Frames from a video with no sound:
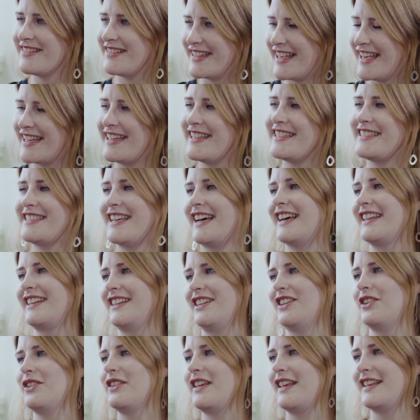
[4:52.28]
get it
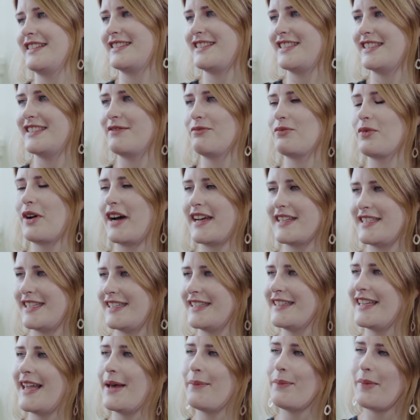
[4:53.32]
done, is to write it
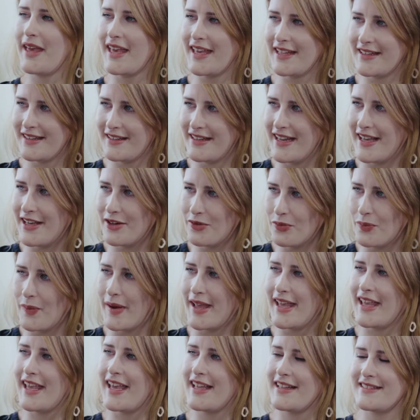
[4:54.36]
in that pared down
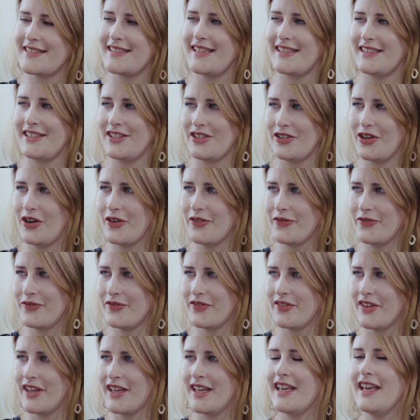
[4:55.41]
way and send it off.
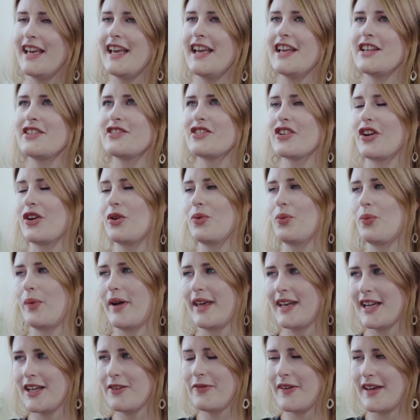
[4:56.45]
So
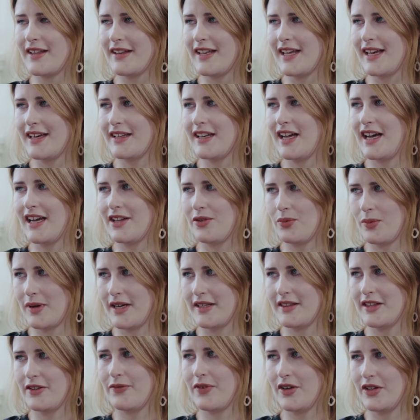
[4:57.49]
when I found out I'd
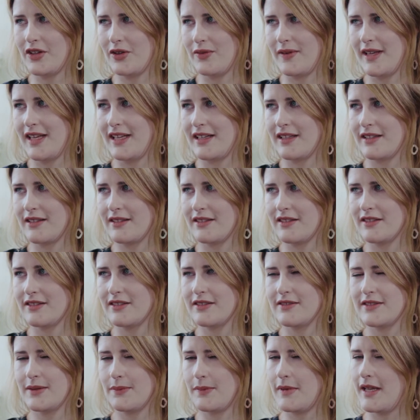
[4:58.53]
won the following
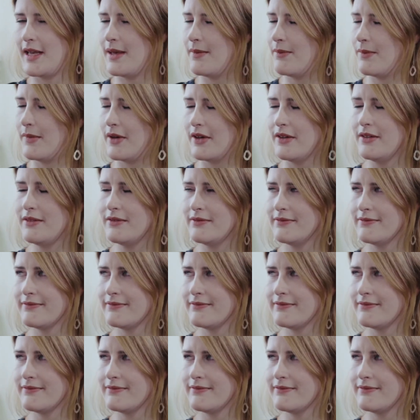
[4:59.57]
September,